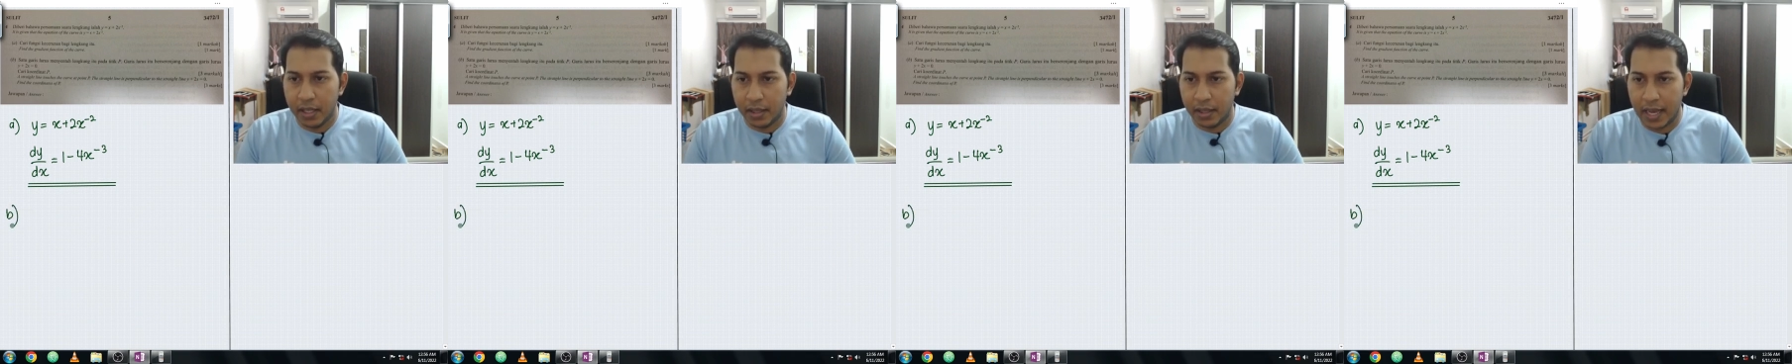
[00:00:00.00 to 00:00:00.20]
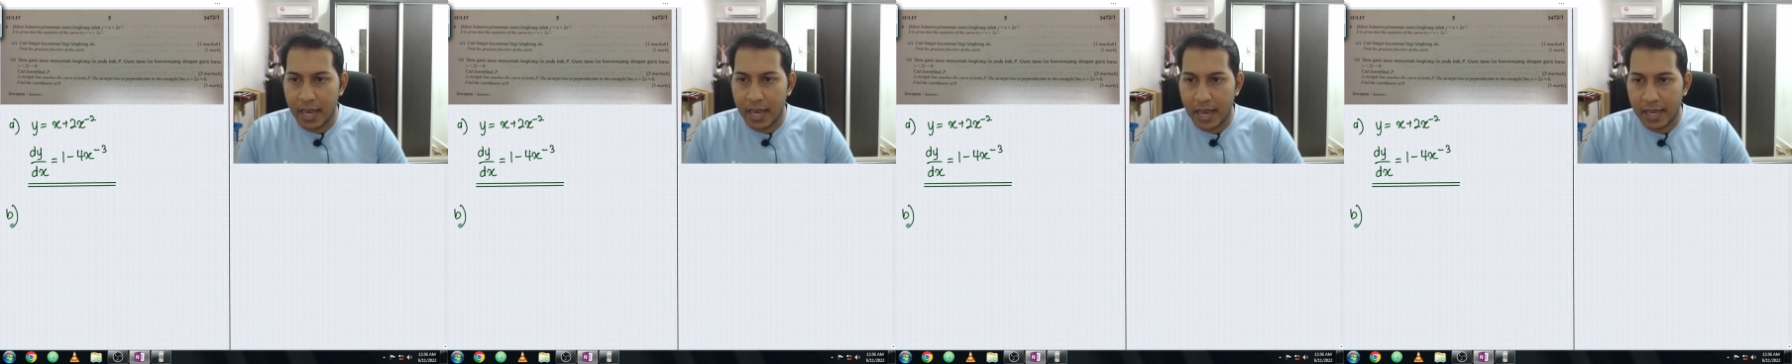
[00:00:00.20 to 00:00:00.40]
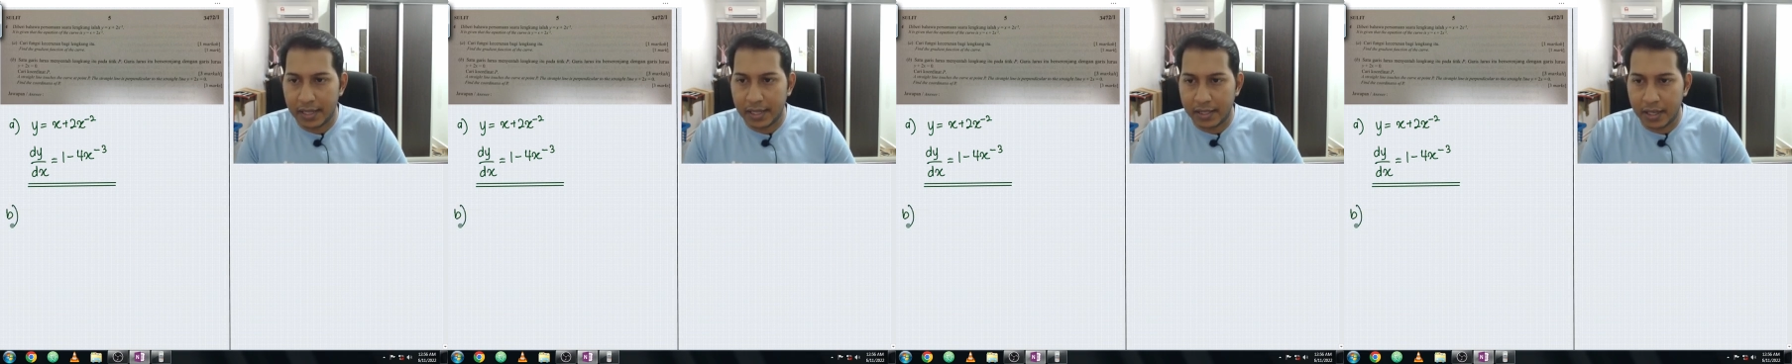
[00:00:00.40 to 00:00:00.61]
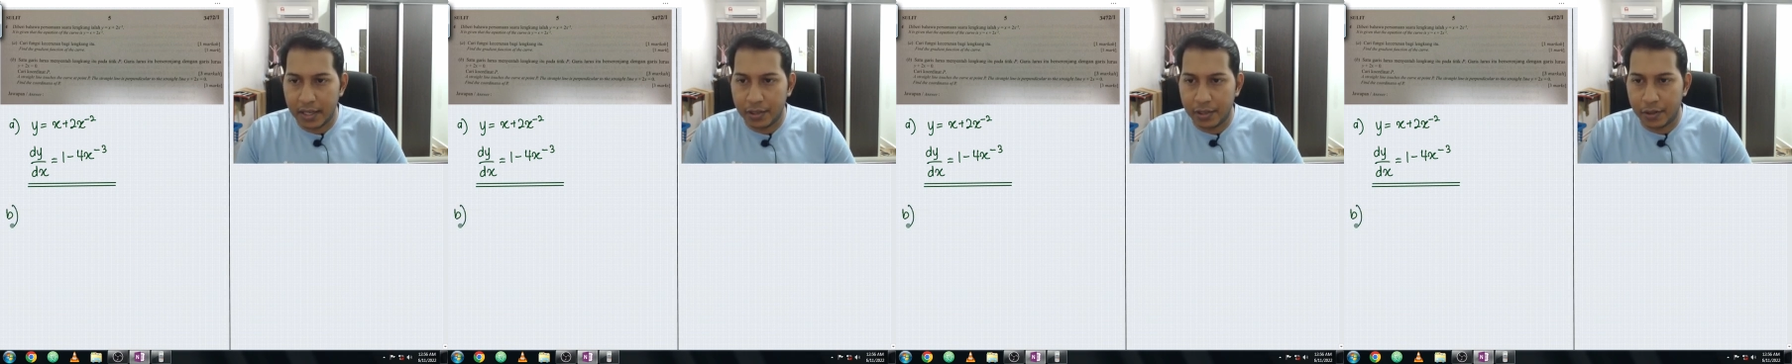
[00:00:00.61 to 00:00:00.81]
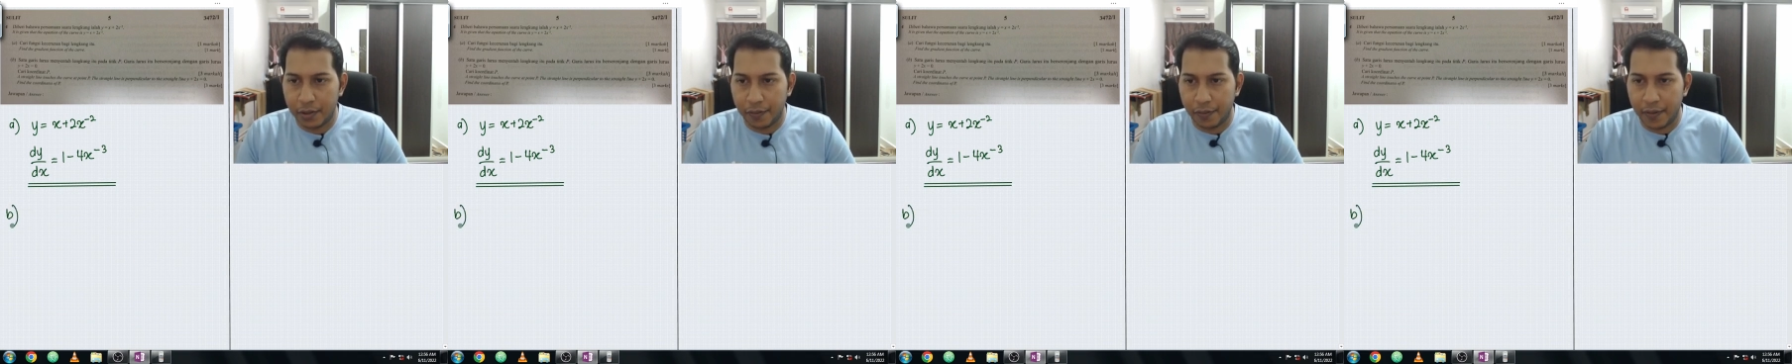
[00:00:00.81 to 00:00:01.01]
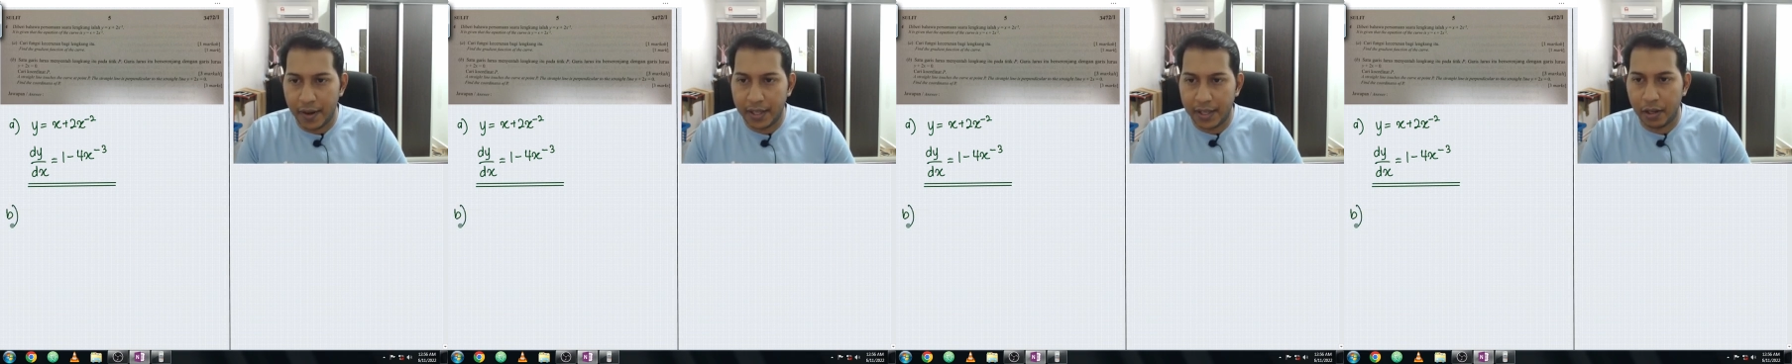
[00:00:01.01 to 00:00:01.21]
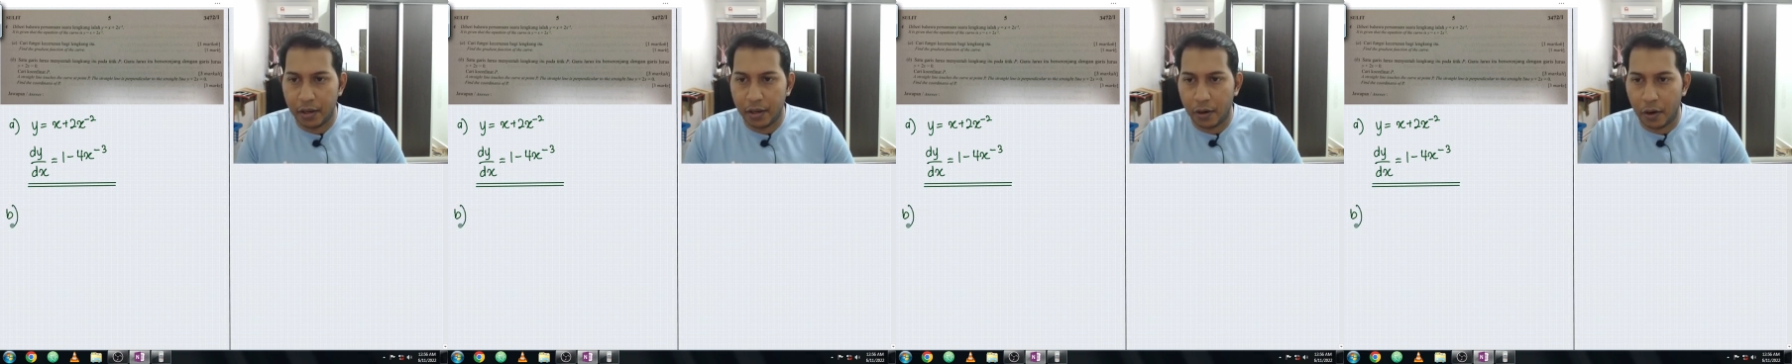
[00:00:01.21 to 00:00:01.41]
they ask us to
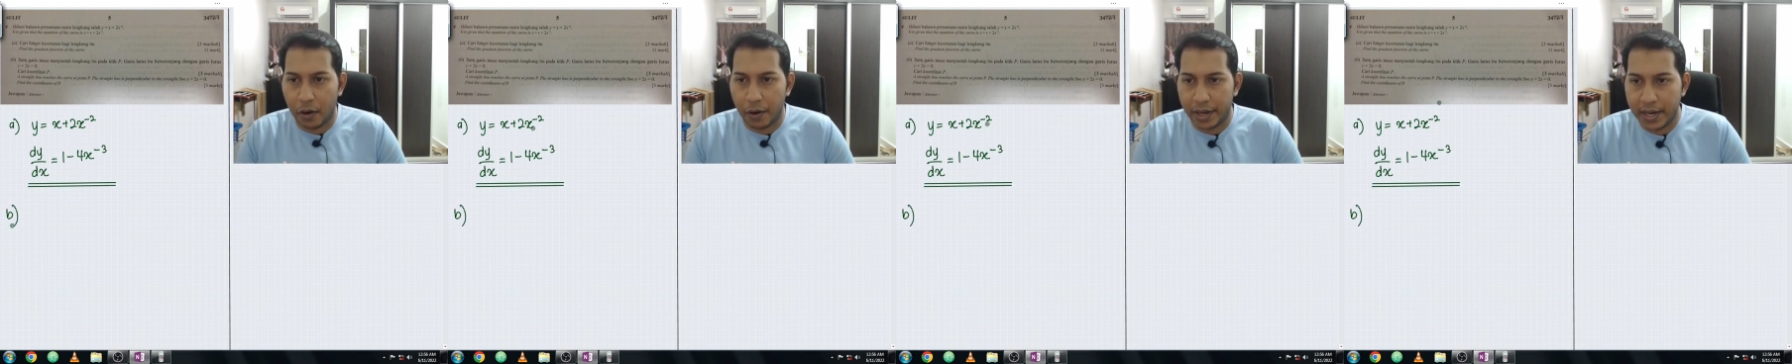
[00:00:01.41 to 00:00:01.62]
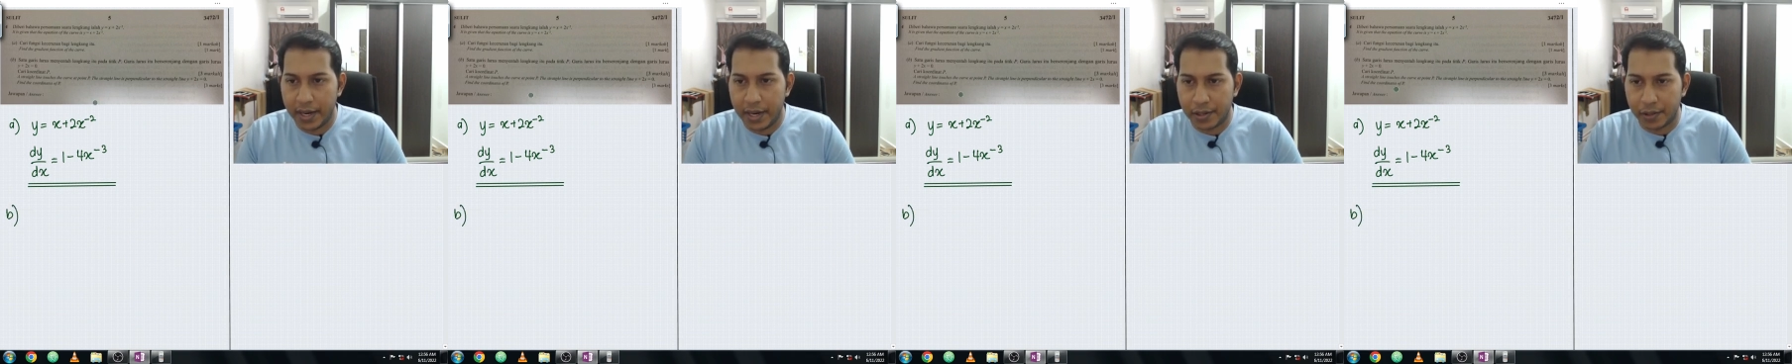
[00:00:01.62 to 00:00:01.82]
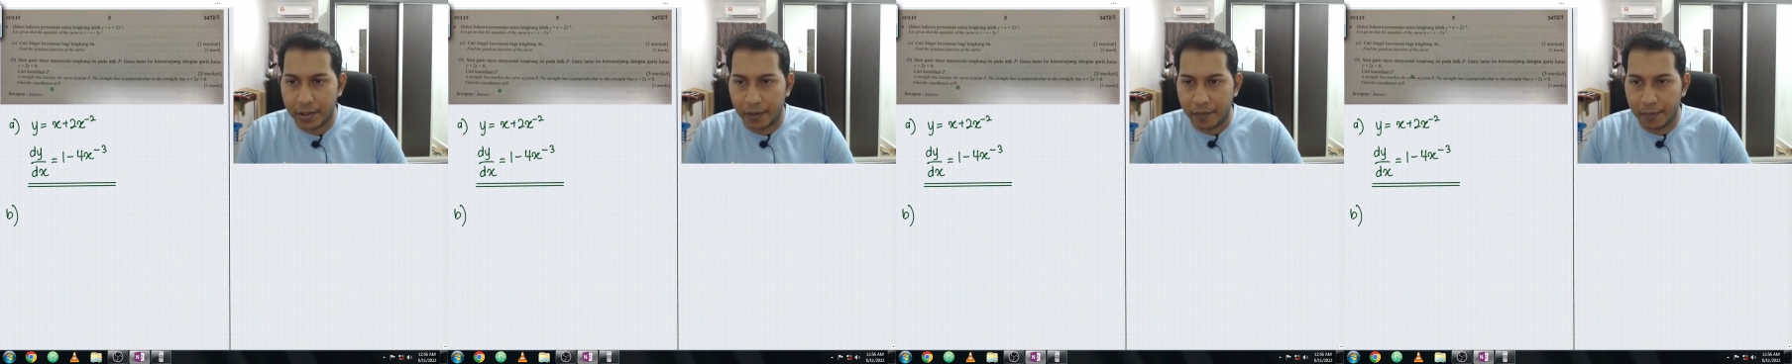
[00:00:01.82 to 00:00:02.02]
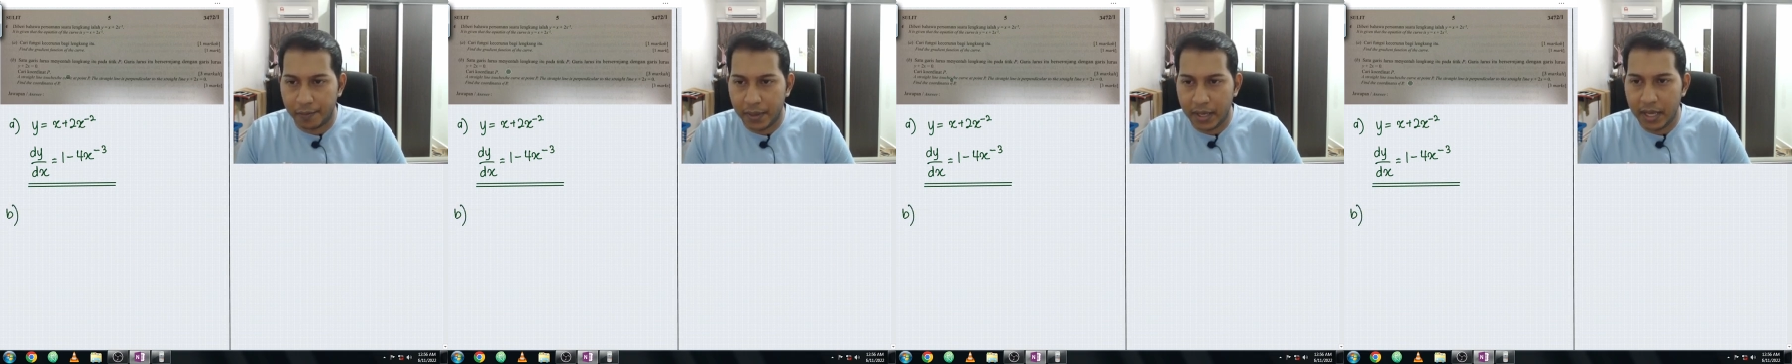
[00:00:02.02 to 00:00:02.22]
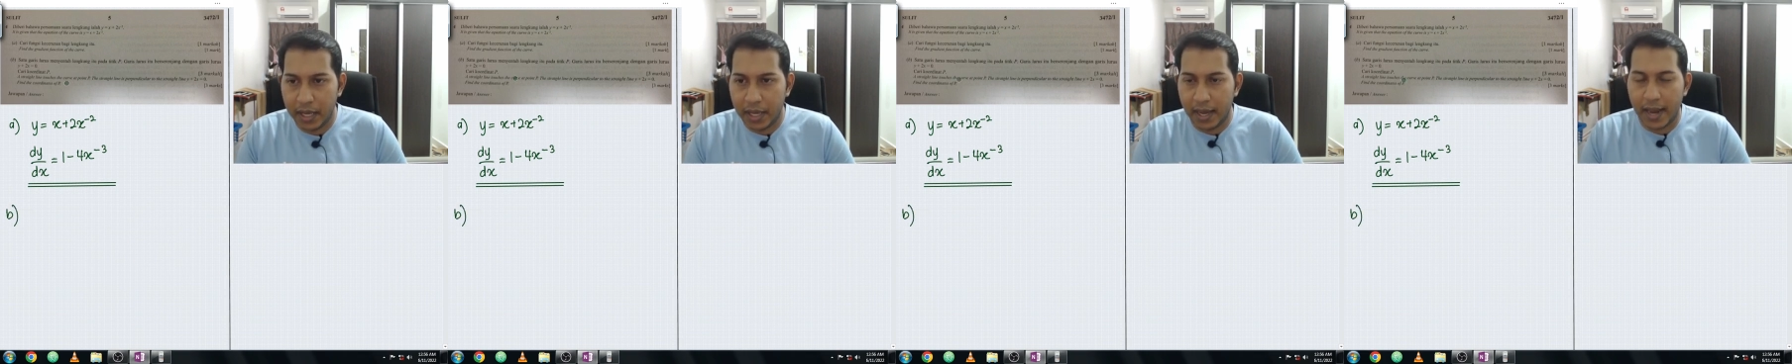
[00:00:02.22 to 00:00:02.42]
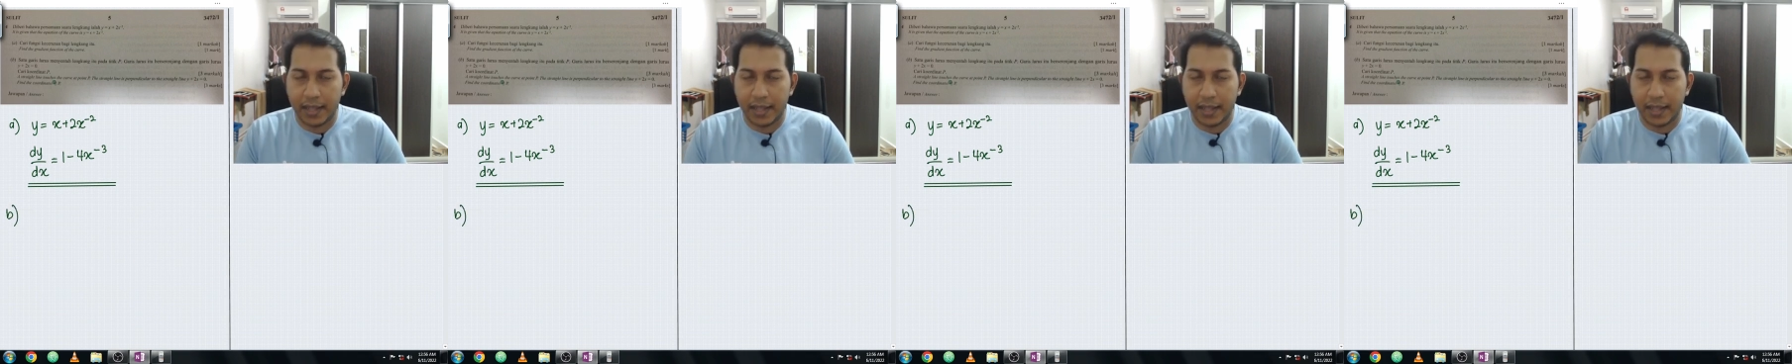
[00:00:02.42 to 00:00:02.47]
find the coordinates of P,